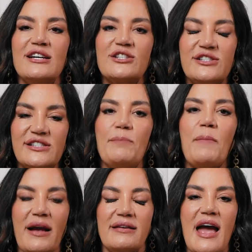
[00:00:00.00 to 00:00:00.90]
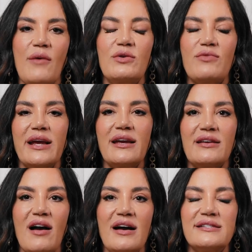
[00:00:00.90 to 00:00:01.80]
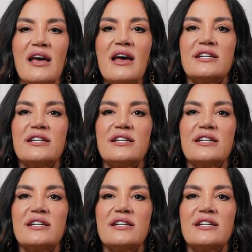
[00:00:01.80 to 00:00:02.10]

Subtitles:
to sit back now and recognize,